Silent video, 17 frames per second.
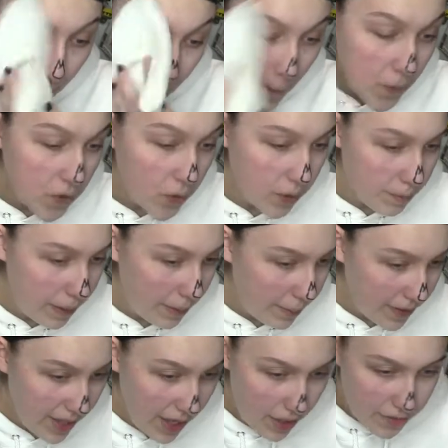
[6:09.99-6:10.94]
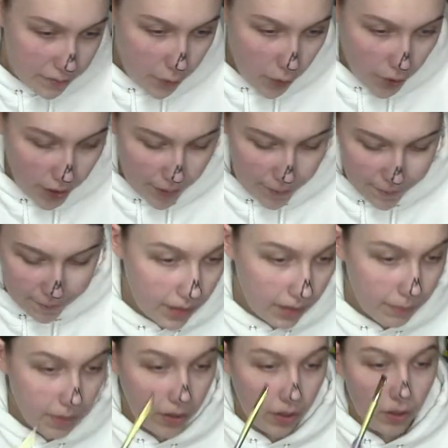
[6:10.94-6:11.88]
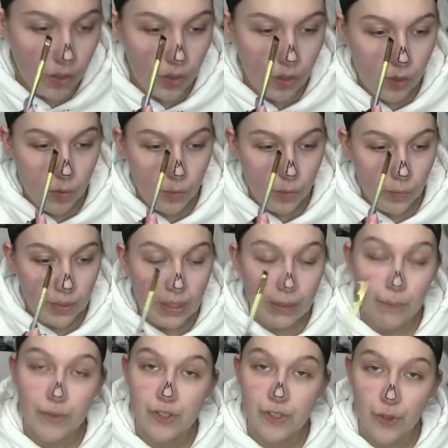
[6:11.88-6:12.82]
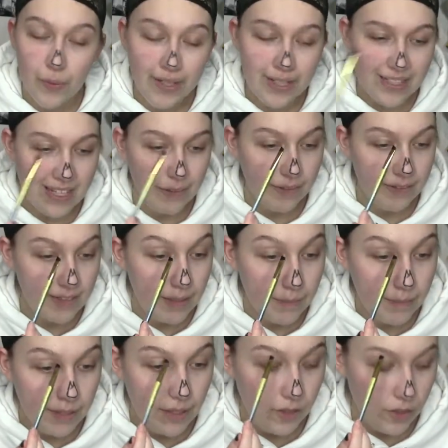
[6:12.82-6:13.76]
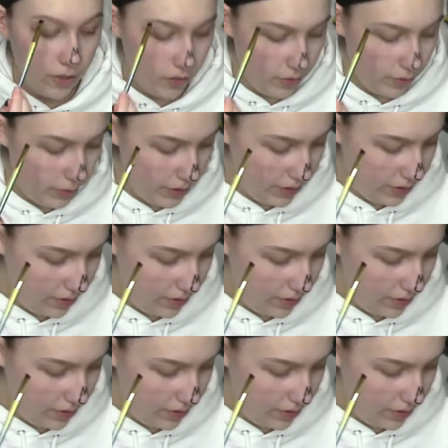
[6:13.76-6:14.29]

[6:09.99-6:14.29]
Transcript: That's what the paper towel's for. I'm going to go, what I was going to say was, I'm going to go